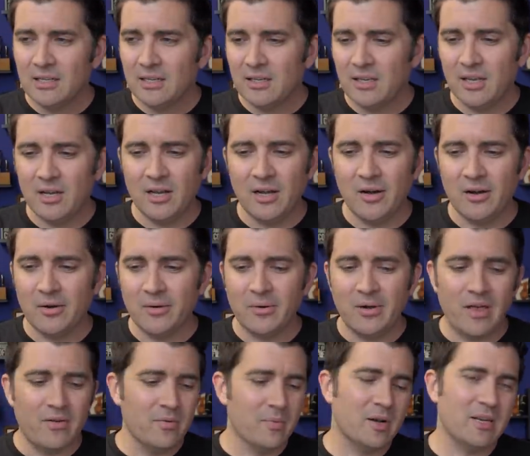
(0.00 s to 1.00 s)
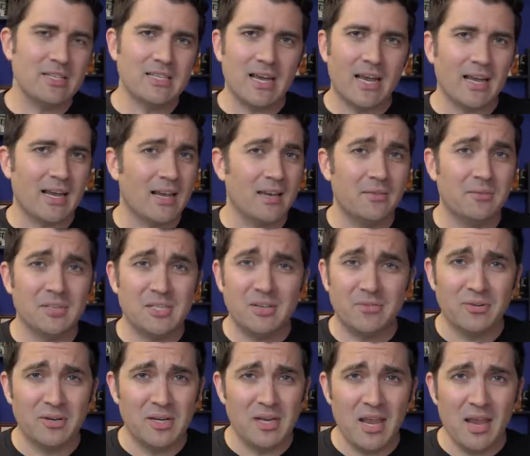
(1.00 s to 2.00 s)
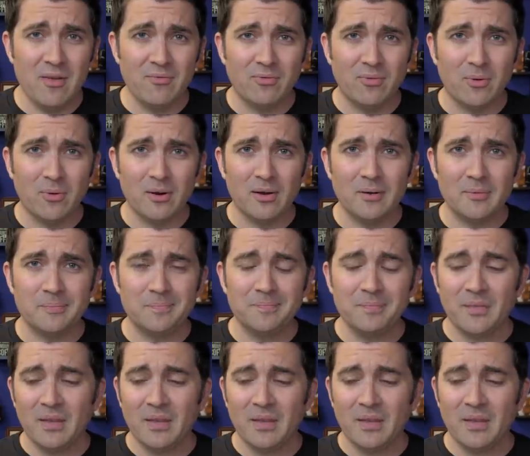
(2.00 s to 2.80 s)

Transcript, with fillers: You know, everybody's got kind of a different name for it.